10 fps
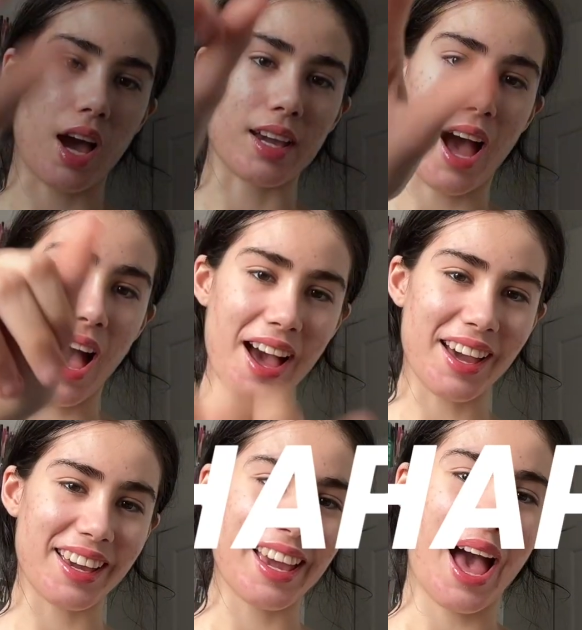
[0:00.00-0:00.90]

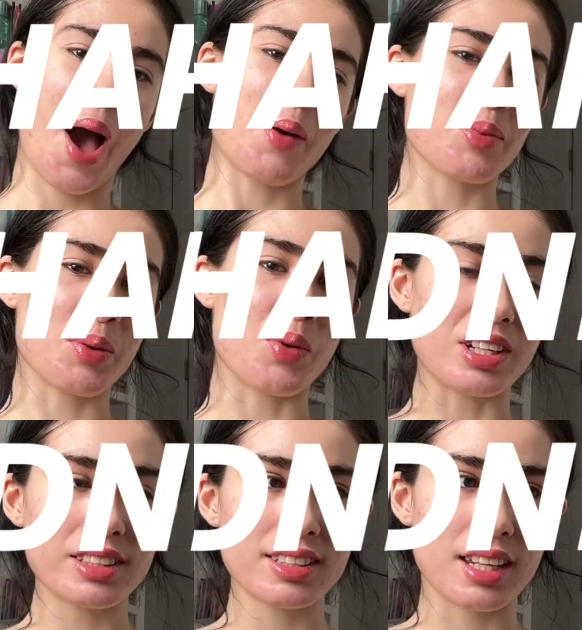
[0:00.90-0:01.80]
Hi, happy
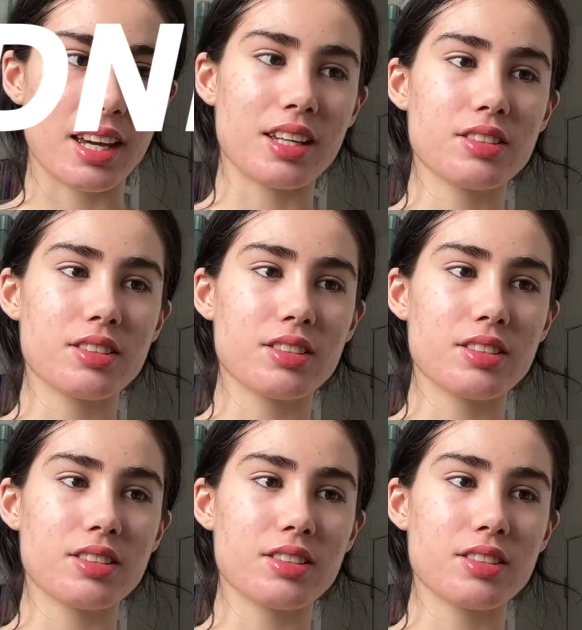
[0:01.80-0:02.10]
Wednesday.